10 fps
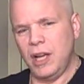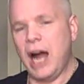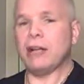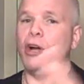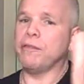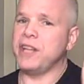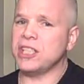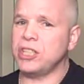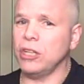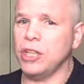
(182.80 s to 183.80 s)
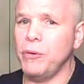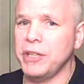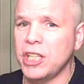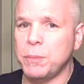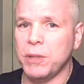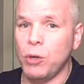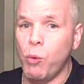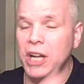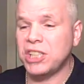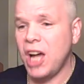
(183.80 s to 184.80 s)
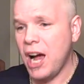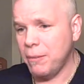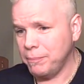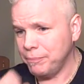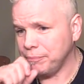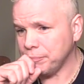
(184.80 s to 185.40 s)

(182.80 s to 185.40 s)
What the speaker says: I don't know if they're still doing this, but at one time,